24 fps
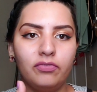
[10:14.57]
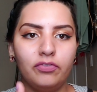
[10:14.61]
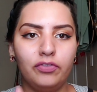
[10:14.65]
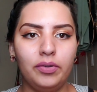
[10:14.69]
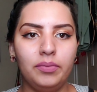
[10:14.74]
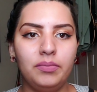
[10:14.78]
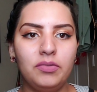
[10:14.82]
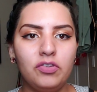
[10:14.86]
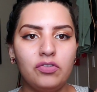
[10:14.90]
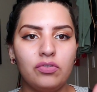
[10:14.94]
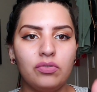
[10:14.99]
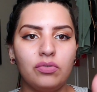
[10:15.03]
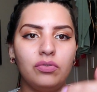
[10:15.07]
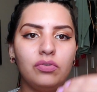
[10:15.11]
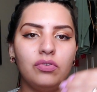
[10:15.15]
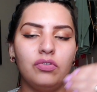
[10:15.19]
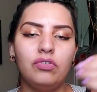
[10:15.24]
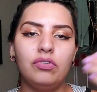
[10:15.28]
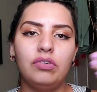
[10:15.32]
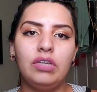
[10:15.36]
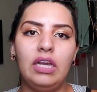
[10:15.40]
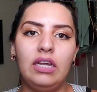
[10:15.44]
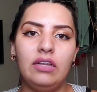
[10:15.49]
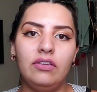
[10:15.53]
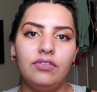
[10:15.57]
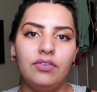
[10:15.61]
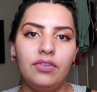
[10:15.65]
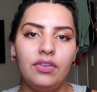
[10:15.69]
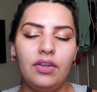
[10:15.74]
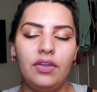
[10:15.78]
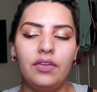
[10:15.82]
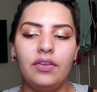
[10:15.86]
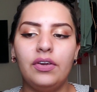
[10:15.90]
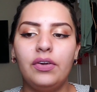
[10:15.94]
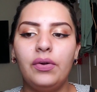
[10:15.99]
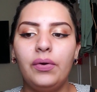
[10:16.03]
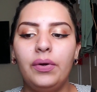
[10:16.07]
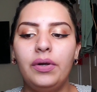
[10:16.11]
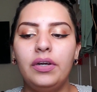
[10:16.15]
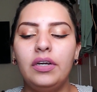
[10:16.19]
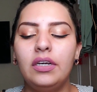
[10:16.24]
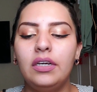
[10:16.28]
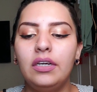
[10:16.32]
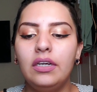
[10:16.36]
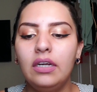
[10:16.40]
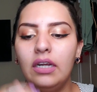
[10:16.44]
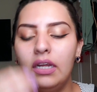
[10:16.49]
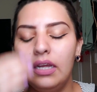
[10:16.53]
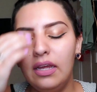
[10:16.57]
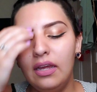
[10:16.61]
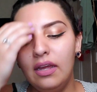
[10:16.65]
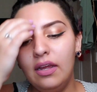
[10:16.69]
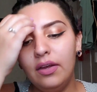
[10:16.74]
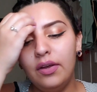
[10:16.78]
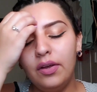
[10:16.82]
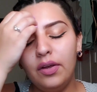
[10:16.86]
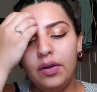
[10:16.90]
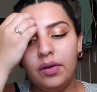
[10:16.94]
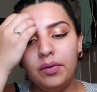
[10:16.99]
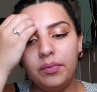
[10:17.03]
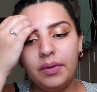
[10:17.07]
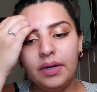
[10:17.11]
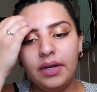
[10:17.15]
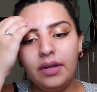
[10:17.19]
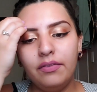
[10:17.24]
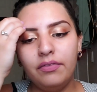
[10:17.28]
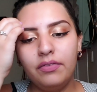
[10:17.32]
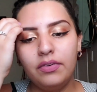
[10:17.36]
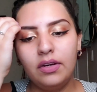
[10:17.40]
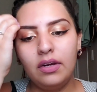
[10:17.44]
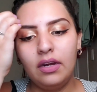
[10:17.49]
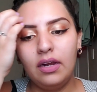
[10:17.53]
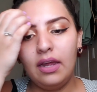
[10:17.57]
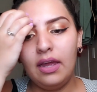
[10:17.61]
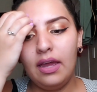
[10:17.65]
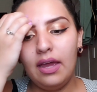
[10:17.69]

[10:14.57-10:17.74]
from the school to get to the other corner or whatever.